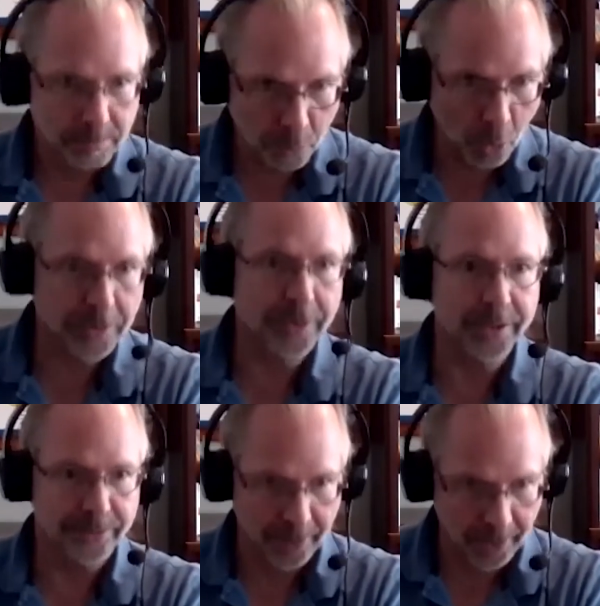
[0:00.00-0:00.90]
broadly
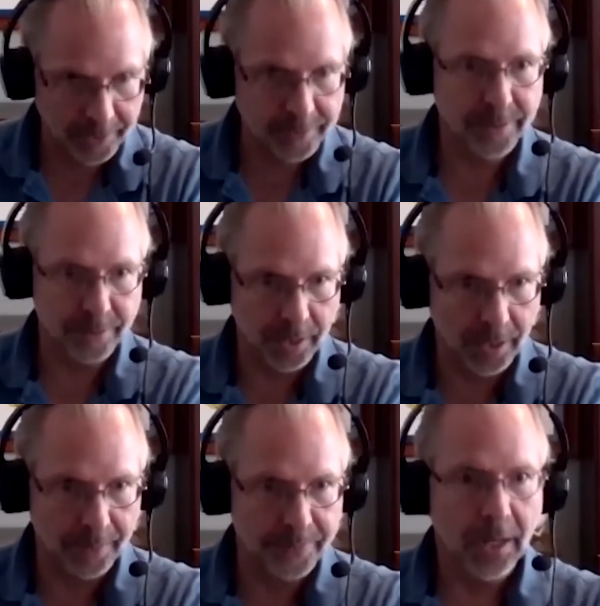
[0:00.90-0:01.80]
yeah. defined.
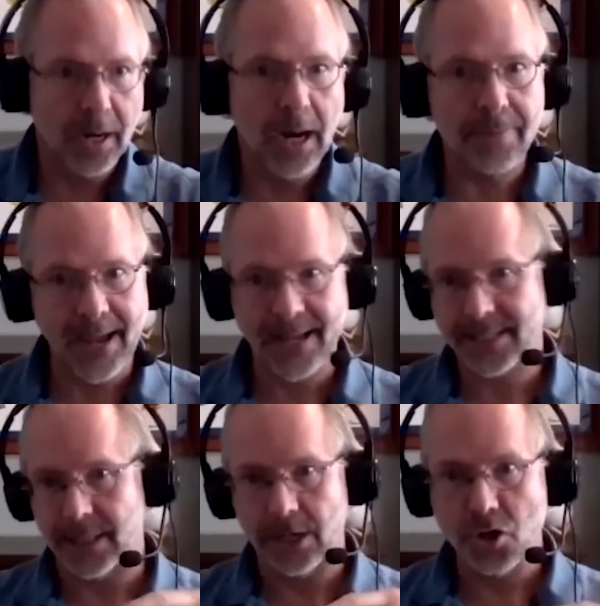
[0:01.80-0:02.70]
Okay. And
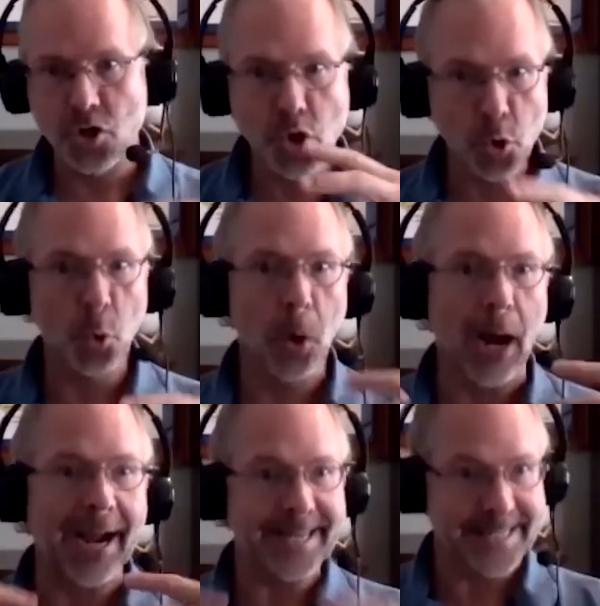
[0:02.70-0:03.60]
that's a new
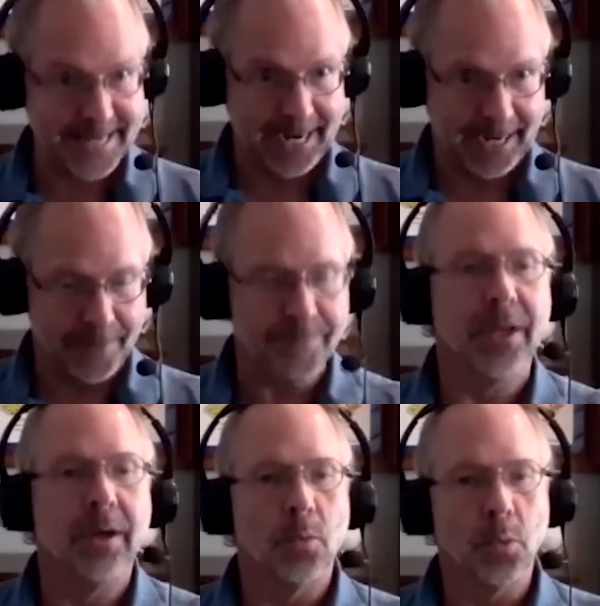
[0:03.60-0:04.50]
idea
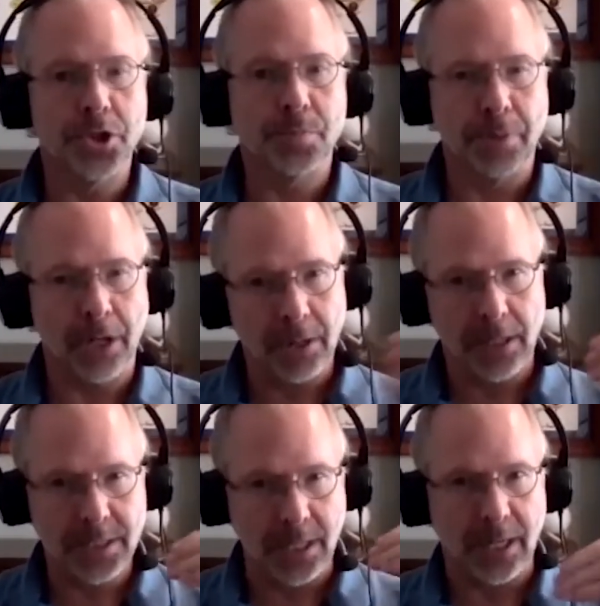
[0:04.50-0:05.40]
which
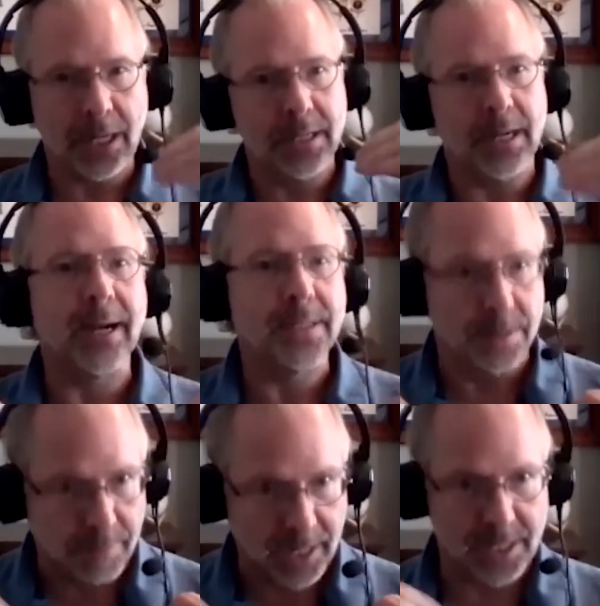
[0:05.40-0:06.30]
is going to connect
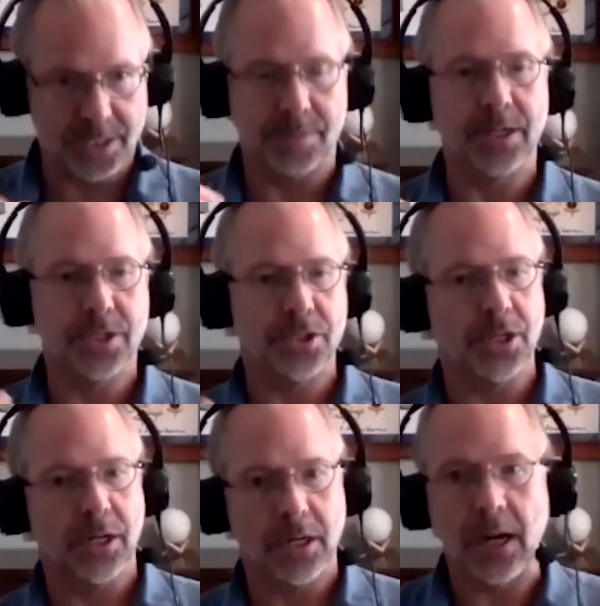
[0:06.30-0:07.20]
in my estimation it's
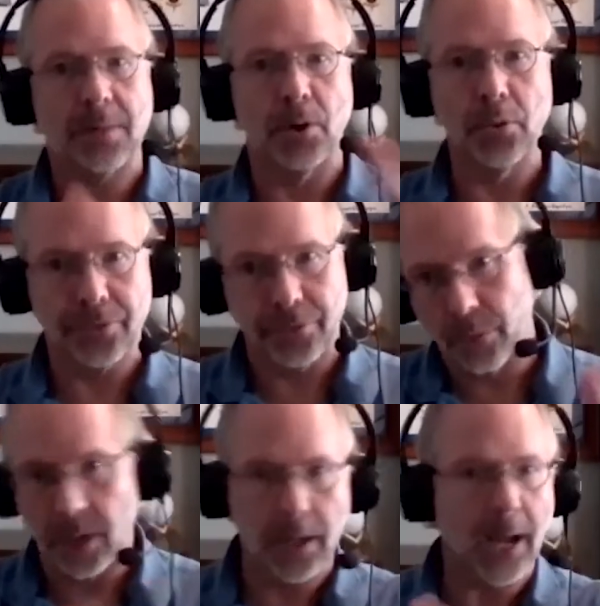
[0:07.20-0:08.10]
going to connect both to
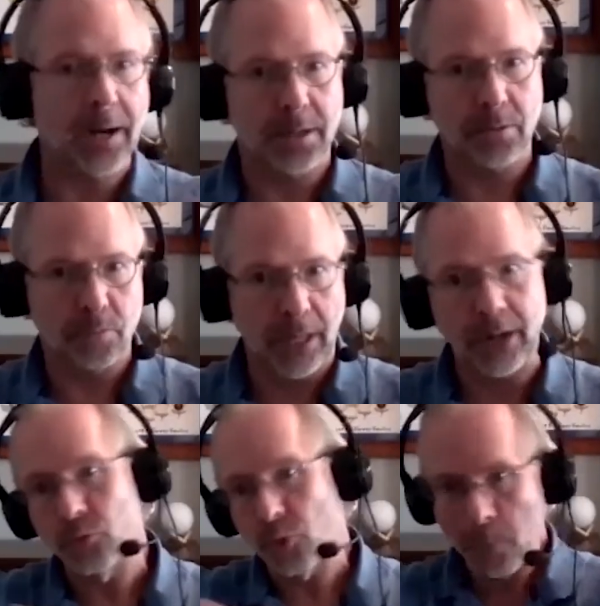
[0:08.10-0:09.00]
well how do
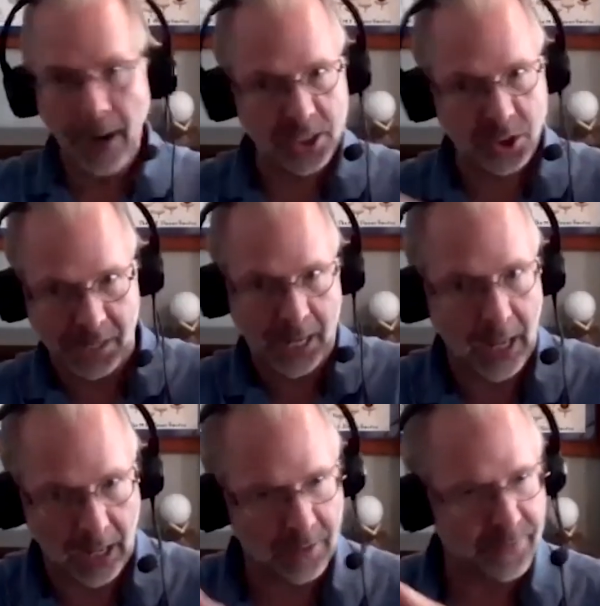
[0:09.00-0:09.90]
like robots
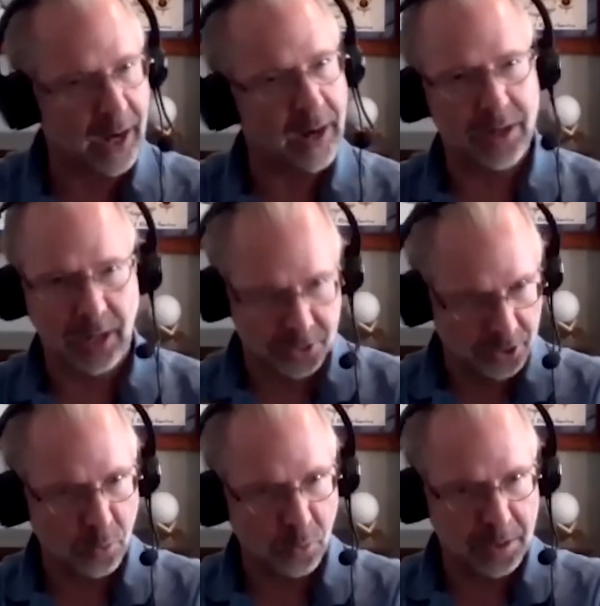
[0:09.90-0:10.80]
behave and how do you
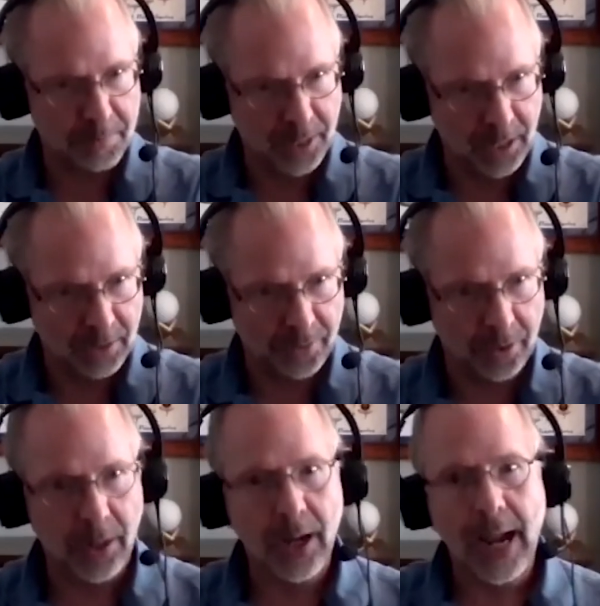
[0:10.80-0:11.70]
actually coordinate
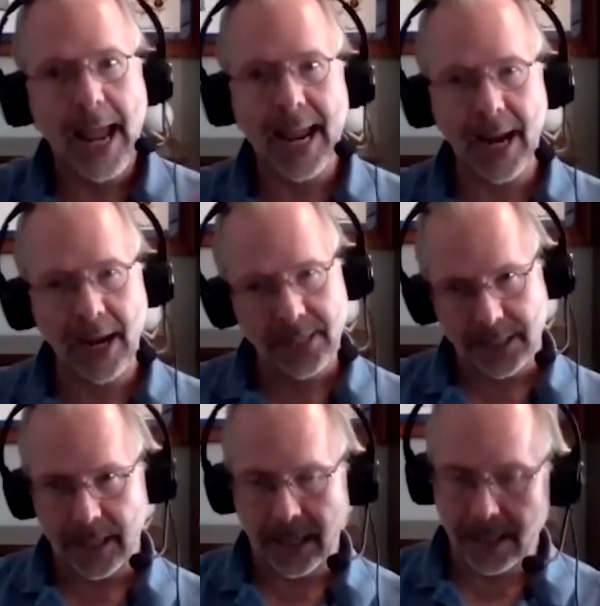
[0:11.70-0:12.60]
behavior and
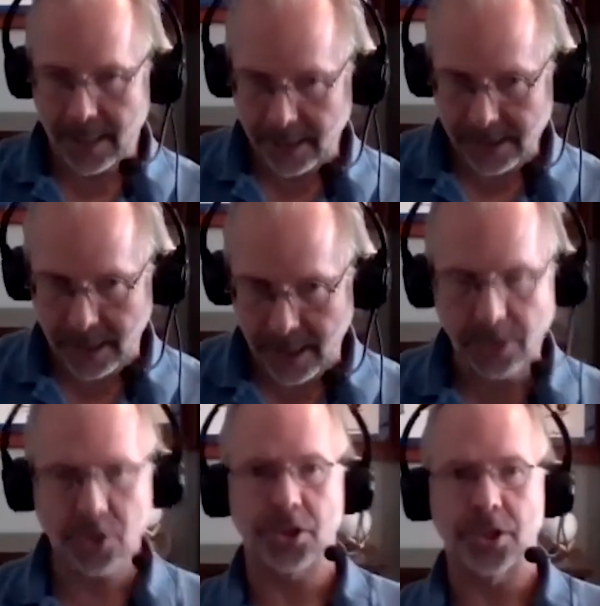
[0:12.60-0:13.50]
it's going to connect to
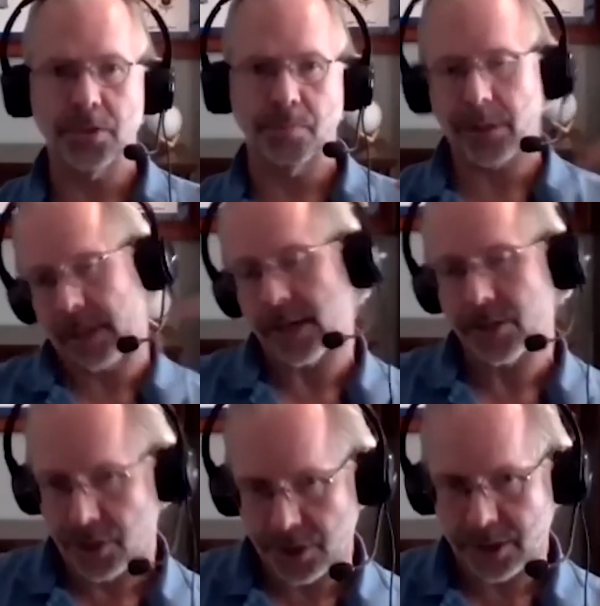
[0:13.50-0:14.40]
consciousness but
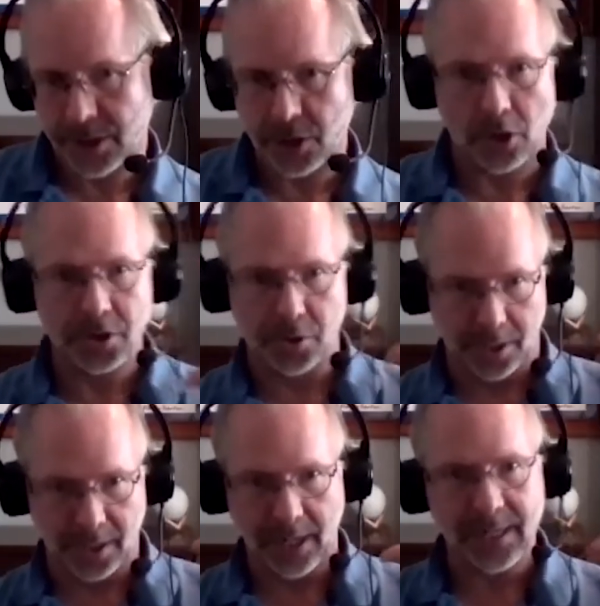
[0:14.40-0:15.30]
consciousness is also
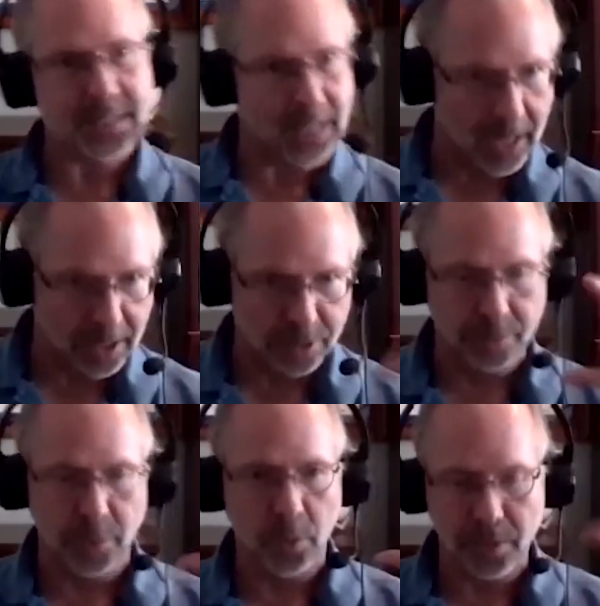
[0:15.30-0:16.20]
going to get
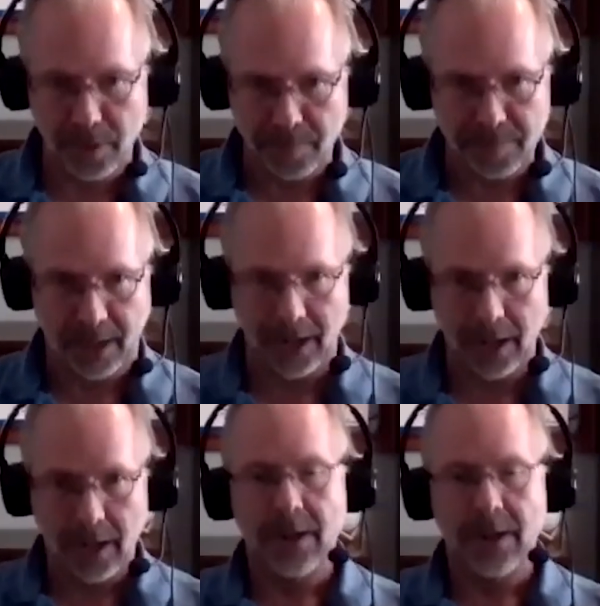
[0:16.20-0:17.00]
entangled well what do we mean by